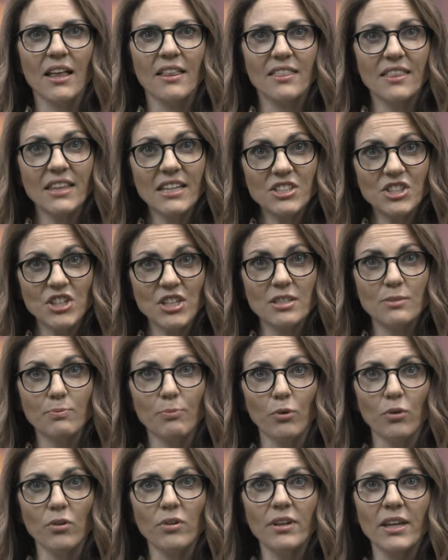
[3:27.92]
This year's
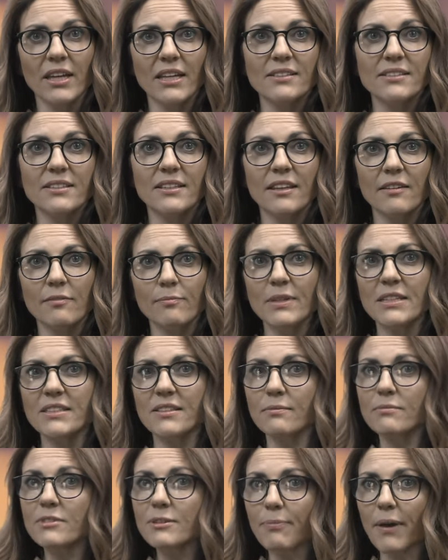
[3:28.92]
book is Give Me
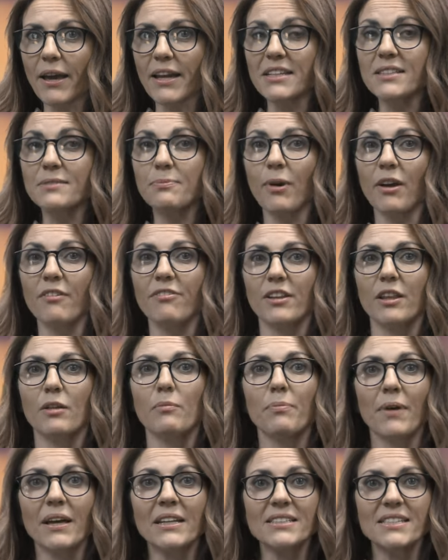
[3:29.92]
Some Space by
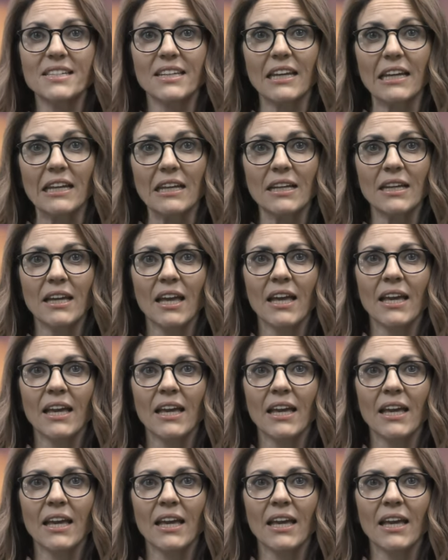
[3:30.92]
Philip Bunting.